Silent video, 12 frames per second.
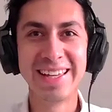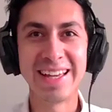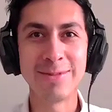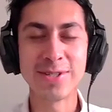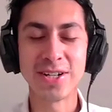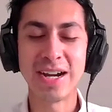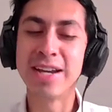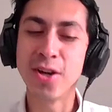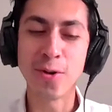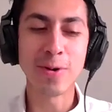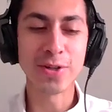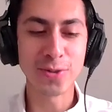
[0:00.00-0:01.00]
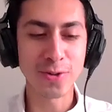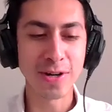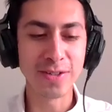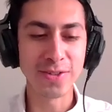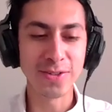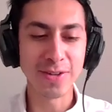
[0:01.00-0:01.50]
I'm sorry. I know what you're
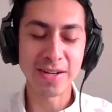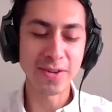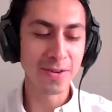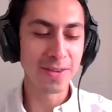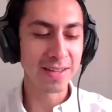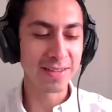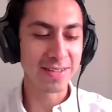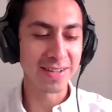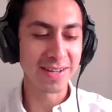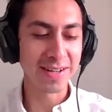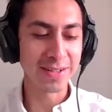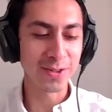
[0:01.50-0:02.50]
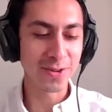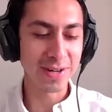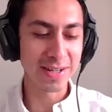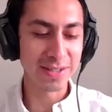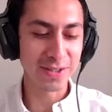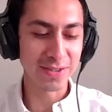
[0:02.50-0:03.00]
trying to do. I know that you're
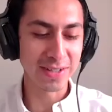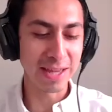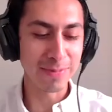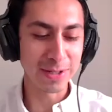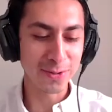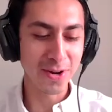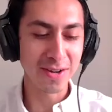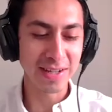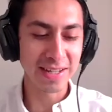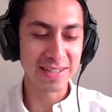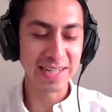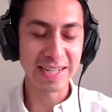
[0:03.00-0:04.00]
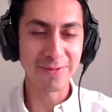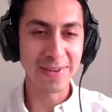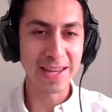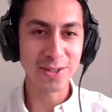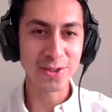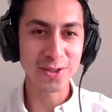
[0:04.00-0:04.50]
trying to get me drunk and take
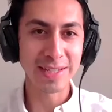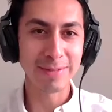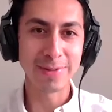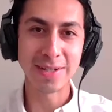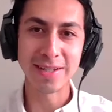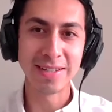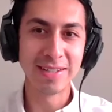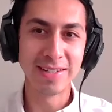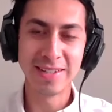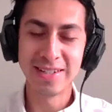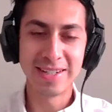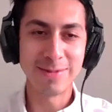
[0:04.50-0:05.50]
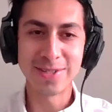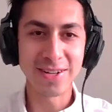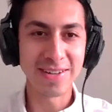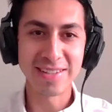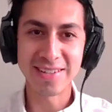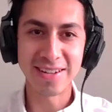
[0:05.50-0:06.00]
advantage of me, but I'm
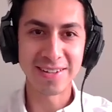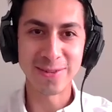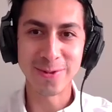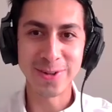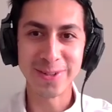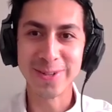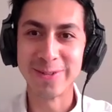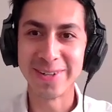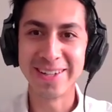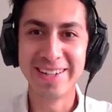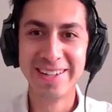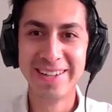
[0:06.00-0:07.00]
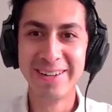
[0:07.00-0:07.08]
sorry, that's not gonna work, right?